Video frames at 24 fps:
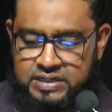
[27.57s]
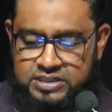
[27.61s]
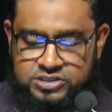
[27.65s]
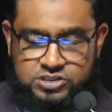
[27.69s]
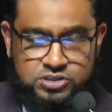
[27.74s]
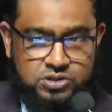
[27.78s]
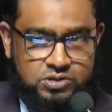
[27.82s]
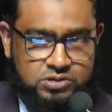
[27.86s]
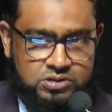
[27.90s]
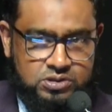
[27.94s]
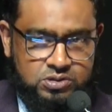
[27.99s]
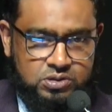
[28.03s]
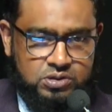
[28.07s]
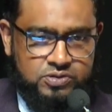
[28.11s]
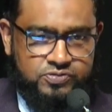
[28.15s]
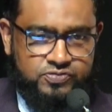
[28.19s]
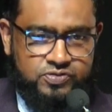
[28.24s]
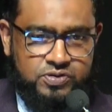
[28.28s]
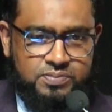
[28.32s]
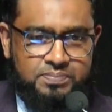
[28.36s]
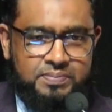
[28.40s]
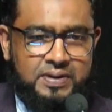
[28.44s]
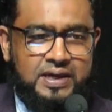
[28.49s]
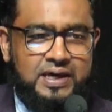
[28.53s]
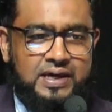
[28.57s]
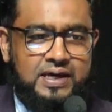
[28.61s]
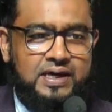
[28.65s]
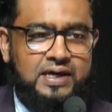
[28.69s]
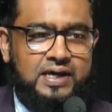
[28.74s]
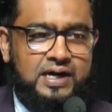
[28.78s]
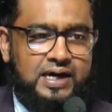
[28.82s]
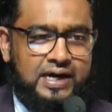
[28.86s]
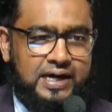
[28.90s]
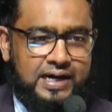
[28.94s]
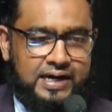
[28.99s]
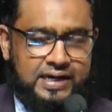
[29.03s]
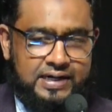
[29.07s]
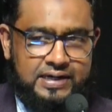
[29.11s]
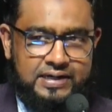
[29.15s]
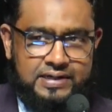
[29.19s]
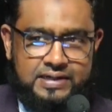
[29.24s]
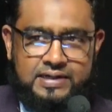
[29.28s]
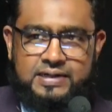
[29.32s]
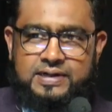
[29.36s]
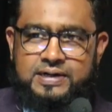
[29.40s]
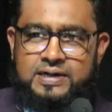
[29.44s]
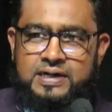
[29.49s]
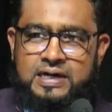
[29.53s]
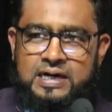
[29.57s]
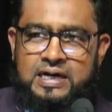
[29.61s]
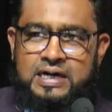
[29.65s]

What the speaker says: a short talk from me and